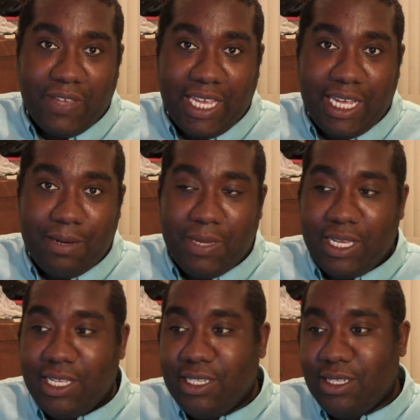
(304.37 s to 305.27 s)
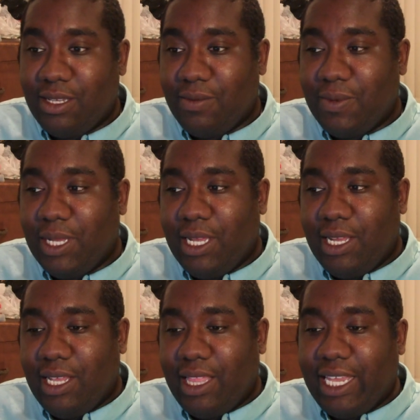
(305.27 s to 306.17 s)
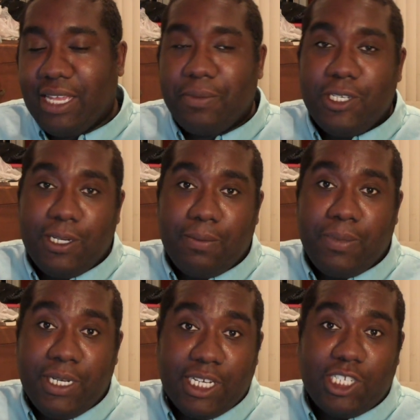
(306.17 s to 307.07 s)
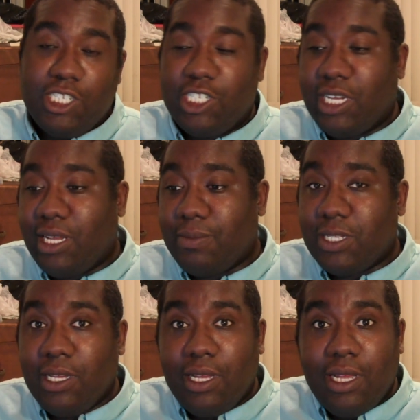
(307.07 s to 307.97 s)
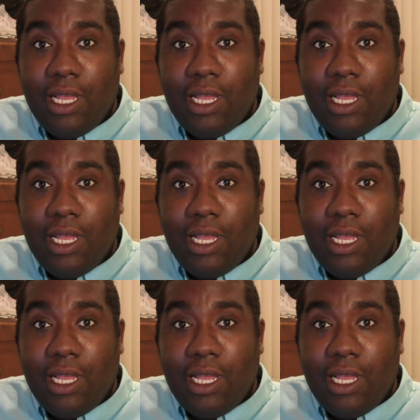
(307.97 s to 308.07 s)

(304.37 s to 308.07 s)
we've had because of a lack of produ production jobs.